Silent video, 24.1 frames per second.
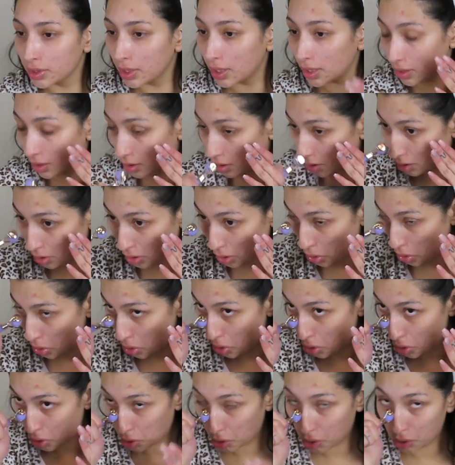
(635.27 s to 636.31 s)
And
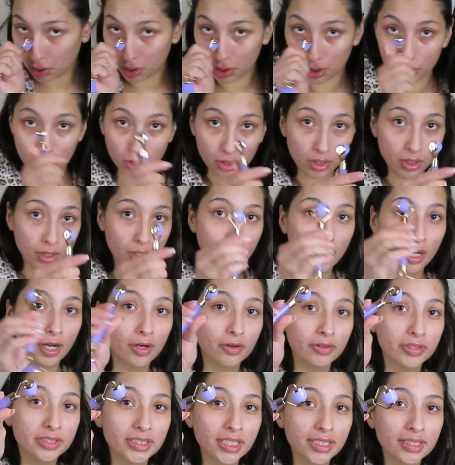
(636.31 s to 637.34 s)
then, yeah, I
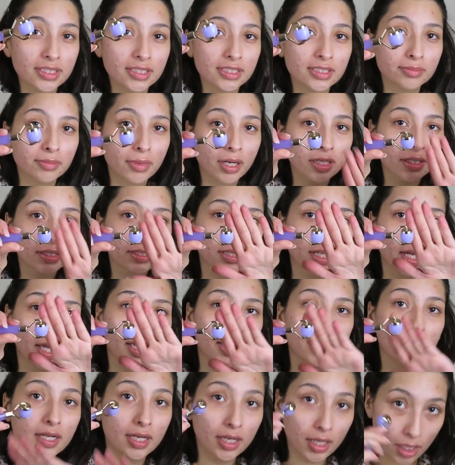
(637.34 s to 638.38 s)
always take the small
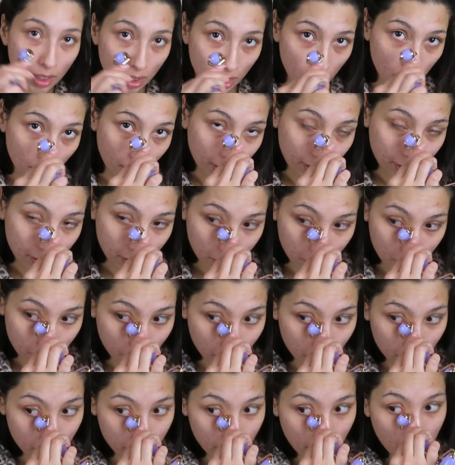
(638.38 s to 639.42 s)
side. And then
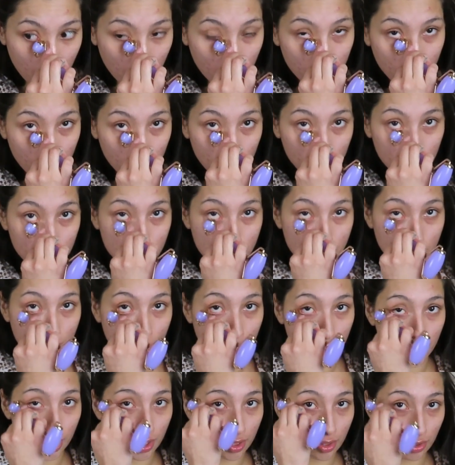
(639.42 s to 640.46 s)
with my eyeballs,
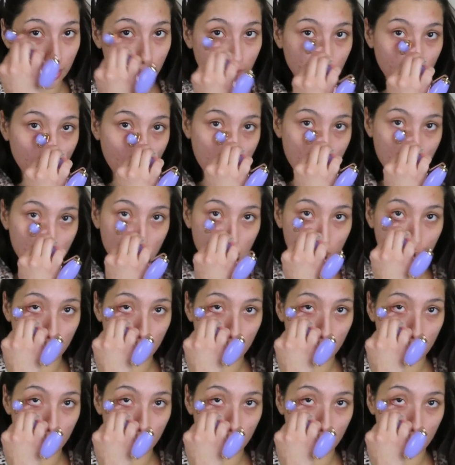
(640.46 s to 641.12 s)
I go like that.